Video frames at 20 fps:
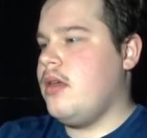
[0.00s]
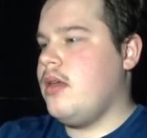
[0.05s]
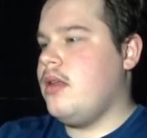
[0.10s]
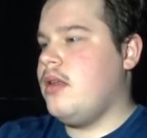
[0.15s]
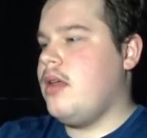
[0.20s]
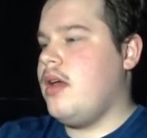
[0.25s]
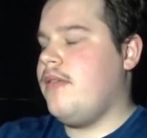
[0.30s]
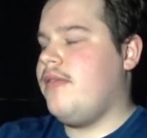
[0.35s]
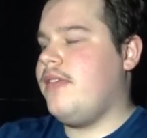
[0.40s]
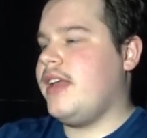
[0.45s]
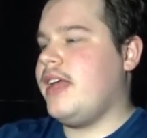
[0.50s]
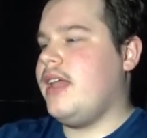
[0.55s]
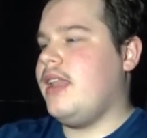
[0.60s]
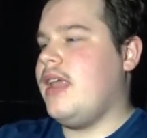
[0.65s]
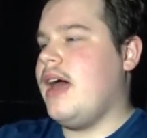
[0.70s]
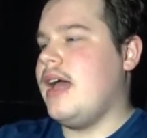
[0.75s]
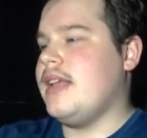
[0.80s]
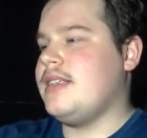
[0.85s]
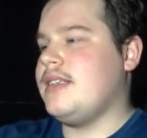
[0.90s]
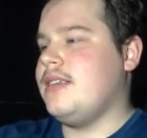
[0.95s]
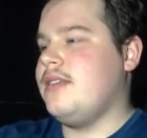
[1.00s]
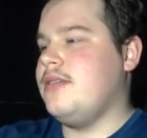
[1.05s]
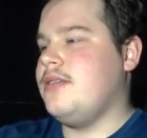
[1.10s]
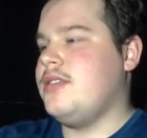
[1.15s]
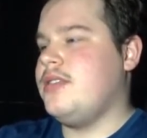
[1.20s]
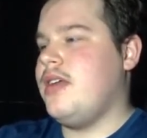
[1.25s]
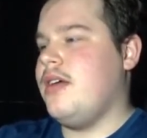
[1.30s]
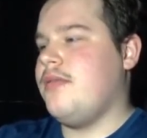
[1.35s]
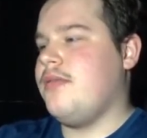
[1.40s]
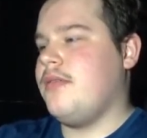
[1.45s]
Definitely got lots of new
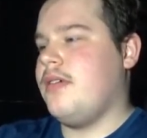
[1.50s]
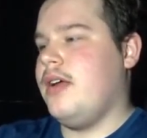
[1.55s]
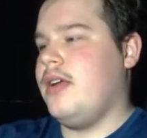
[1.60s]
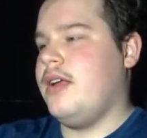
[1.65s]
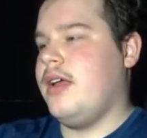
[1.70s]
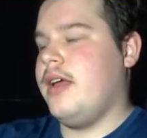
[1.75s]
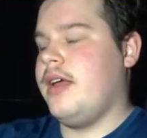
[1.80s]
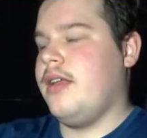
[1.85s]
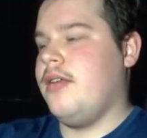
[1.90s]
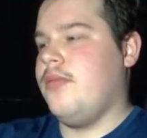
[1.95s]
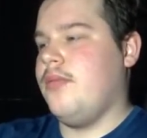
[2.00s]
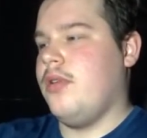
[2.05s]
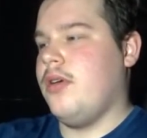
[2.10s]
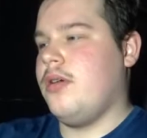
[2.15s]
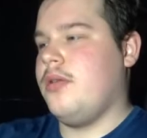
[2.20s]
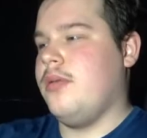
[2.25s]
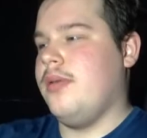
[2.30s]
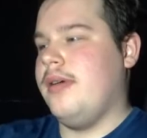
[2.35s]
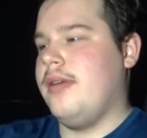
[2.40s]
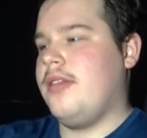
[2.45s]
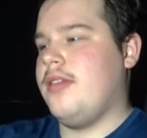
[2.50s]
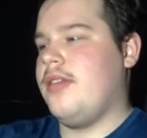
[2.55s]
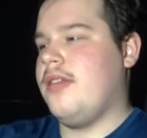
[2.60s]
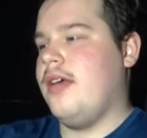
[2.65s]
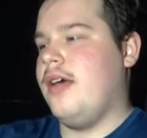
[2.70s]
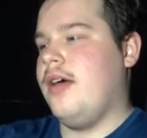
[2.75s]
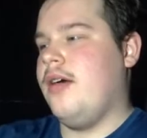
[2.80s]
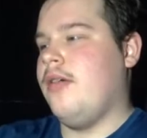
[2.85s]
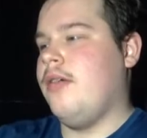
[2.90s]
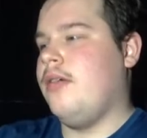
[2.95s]
stuff around that I can work with,
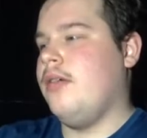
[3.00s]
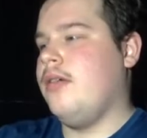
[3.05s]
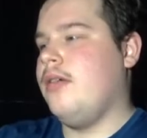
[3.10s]
so...